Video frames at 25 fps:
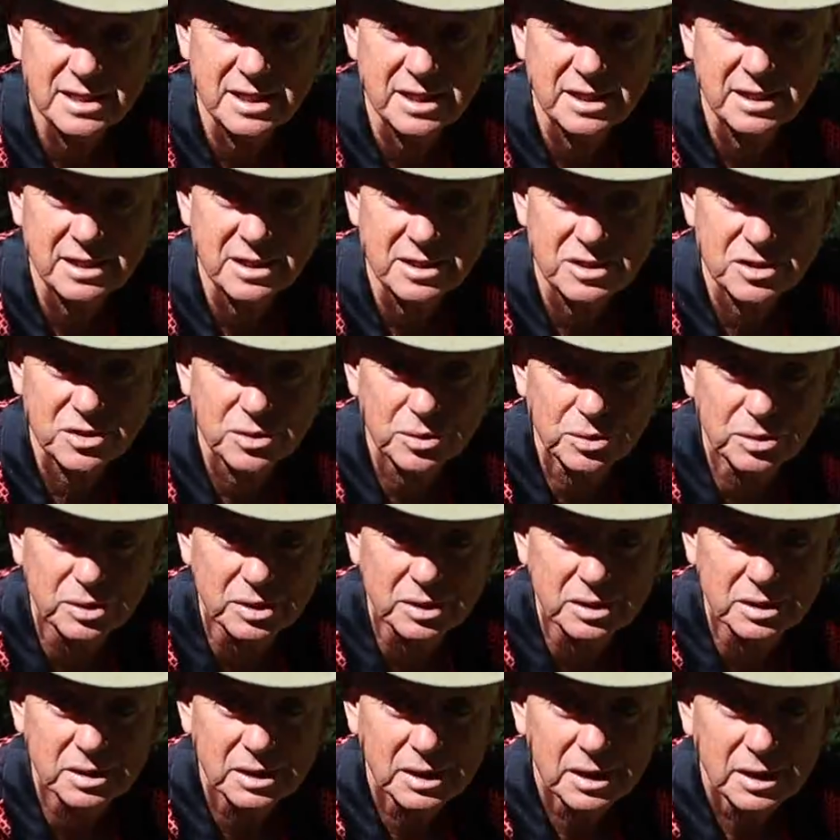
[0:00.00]
into the
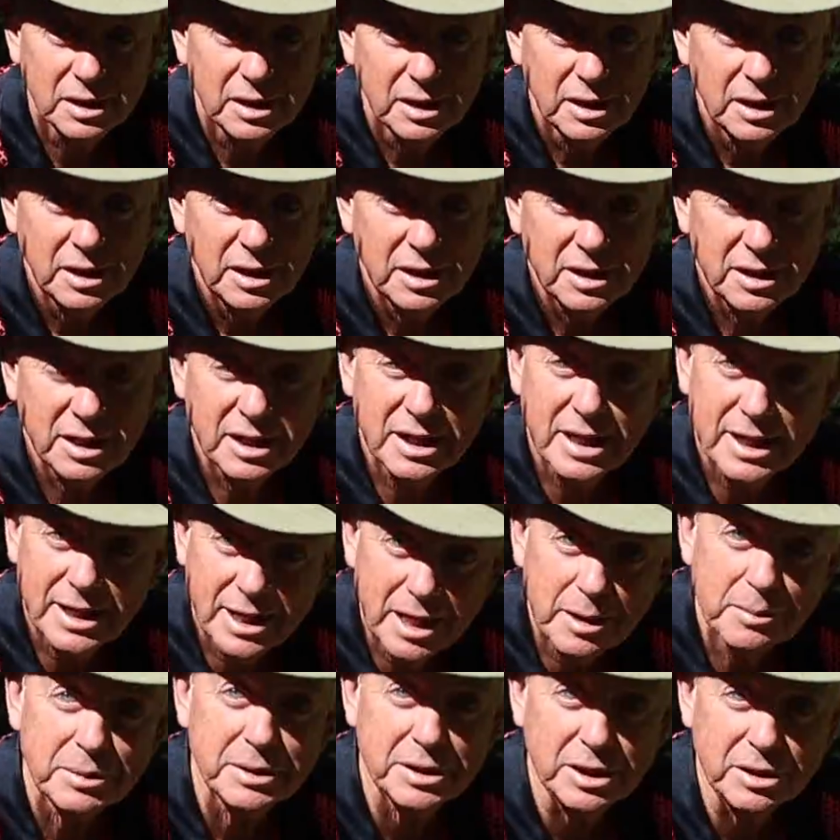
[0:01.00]
soil that
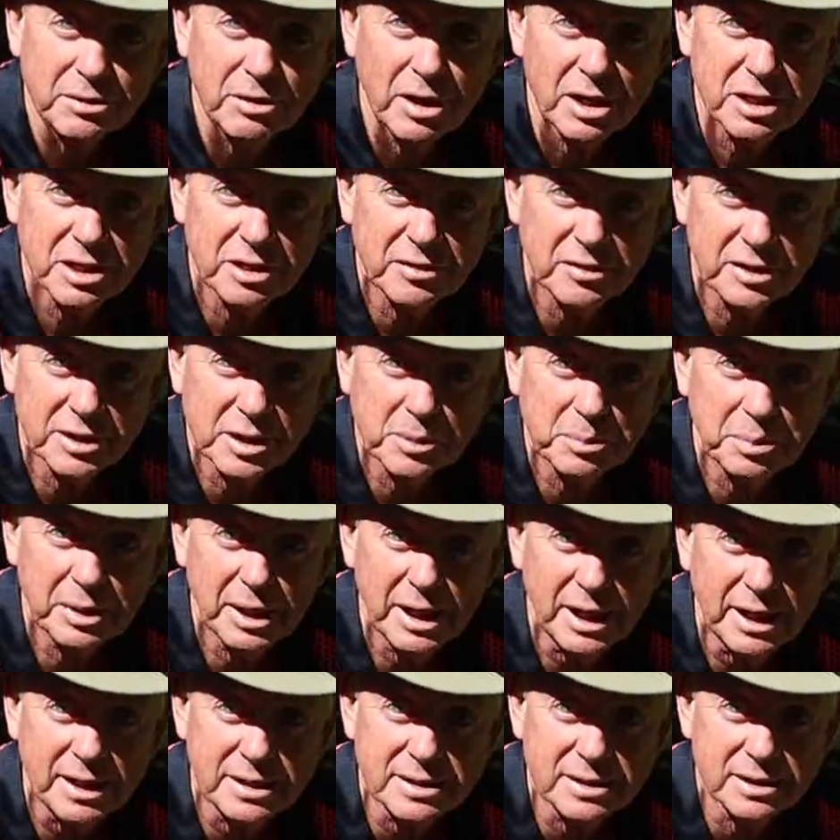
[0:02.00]
inhibit the growth of other
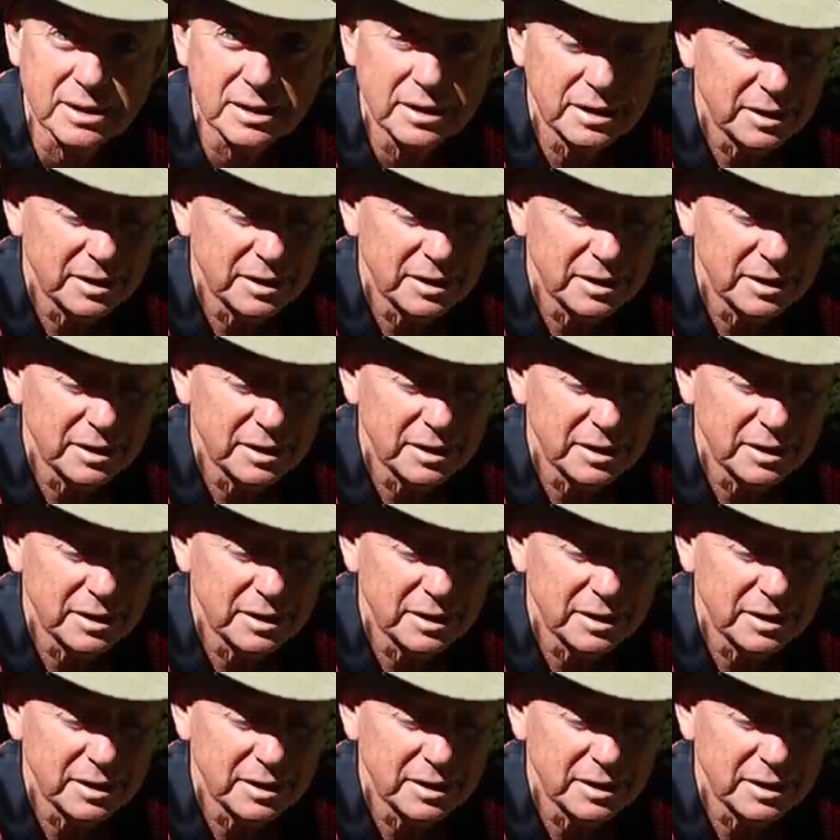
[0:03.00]
plants.